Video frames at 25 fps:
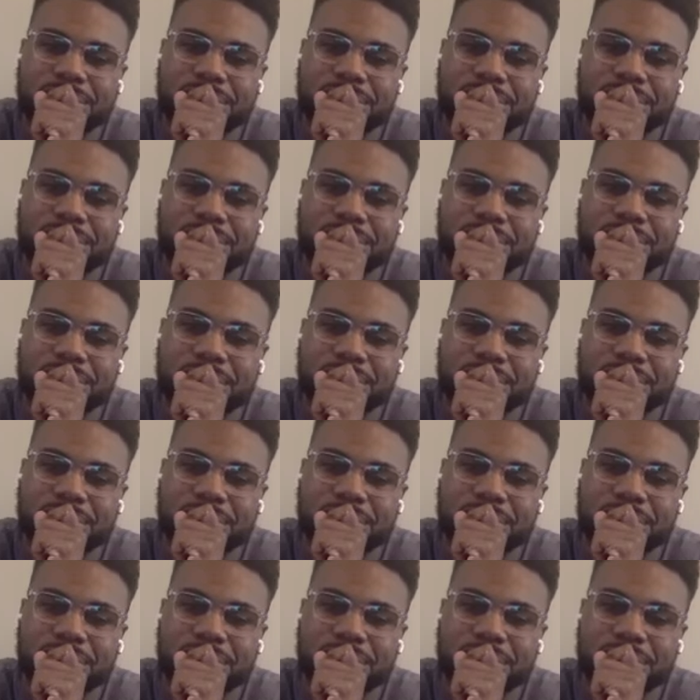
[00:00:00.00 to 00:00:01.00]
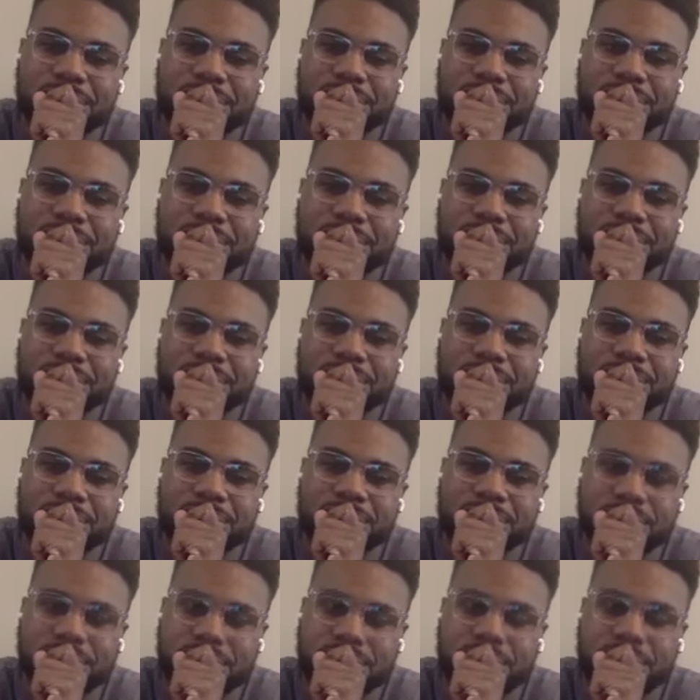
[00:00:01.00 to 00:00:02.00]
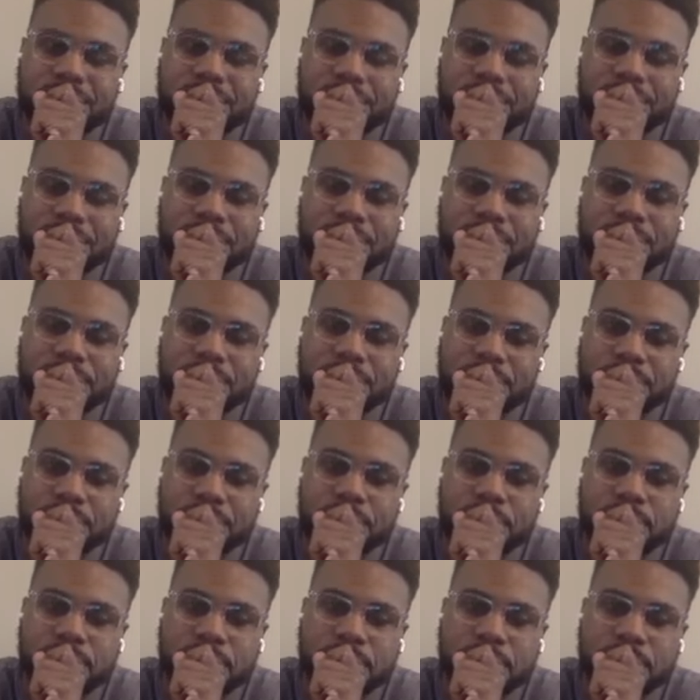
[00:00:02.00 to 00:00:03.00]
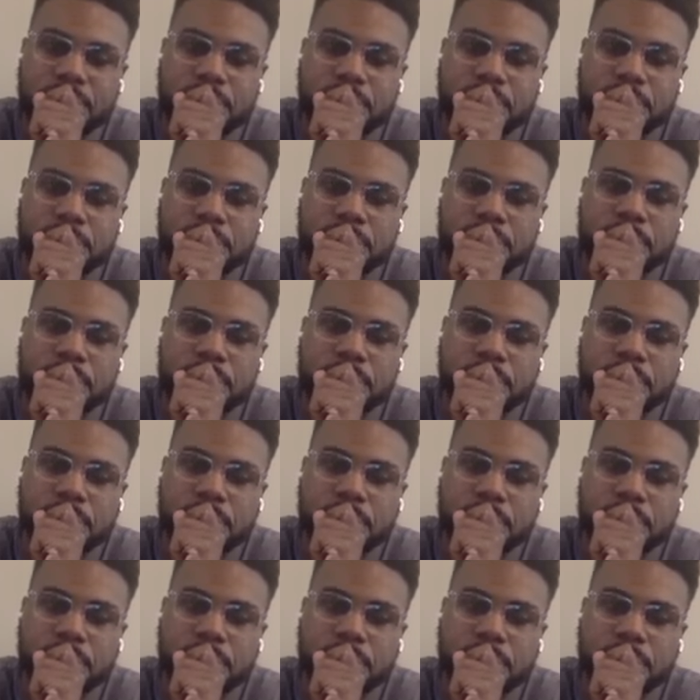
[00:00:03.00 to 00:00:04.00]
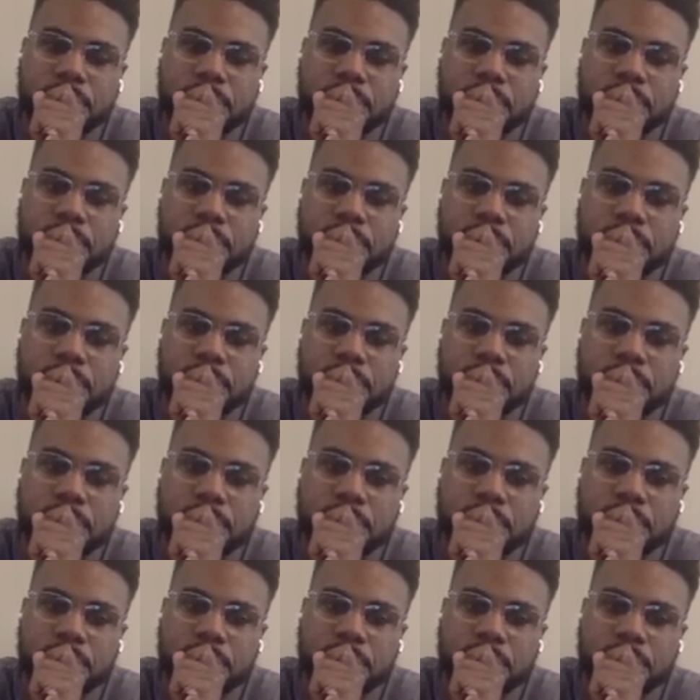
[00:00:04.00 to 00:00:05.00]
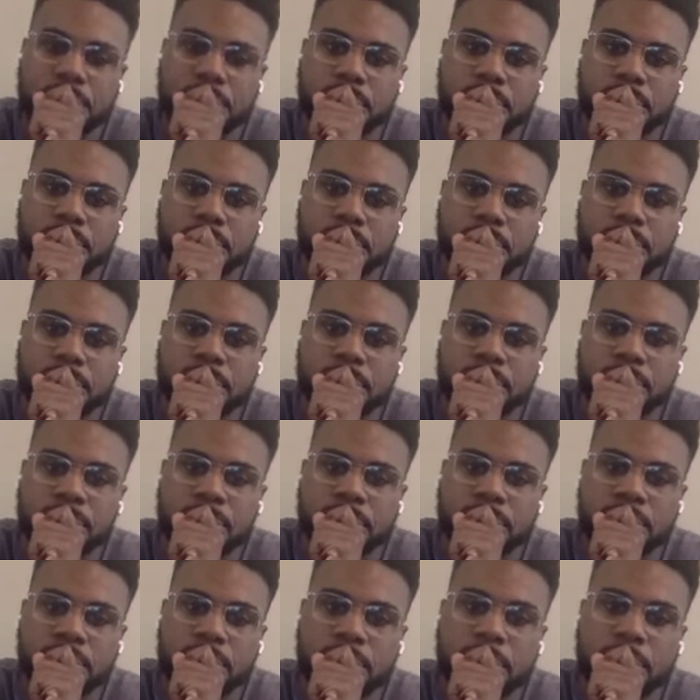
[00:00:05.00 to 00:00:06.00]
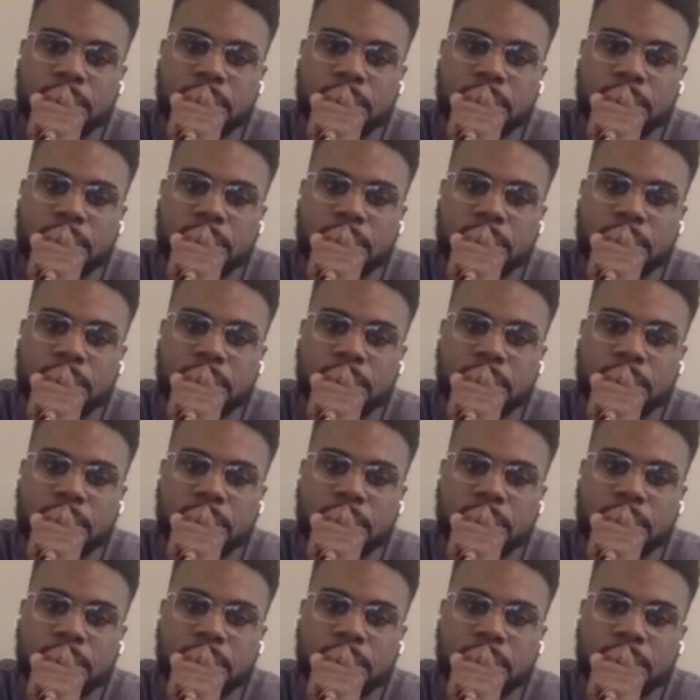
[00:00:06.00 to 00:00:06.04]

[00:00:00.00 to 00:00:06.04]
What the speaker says: No words are spoken by the person on screen.